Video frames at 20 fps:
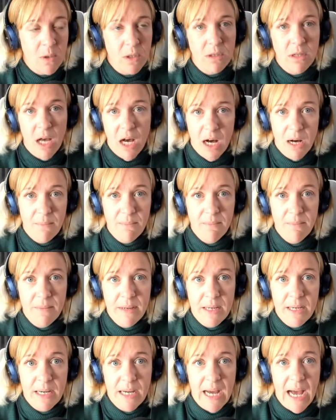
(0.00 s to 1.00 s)
will come
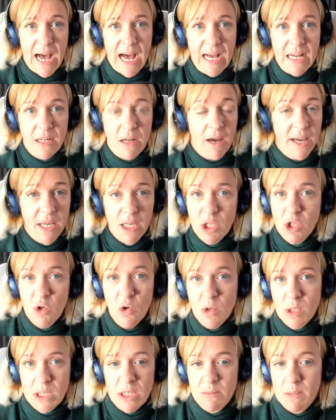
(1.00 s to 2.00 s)
and I can
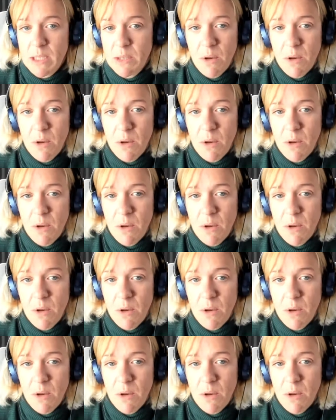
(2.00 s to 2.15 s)
talk to them.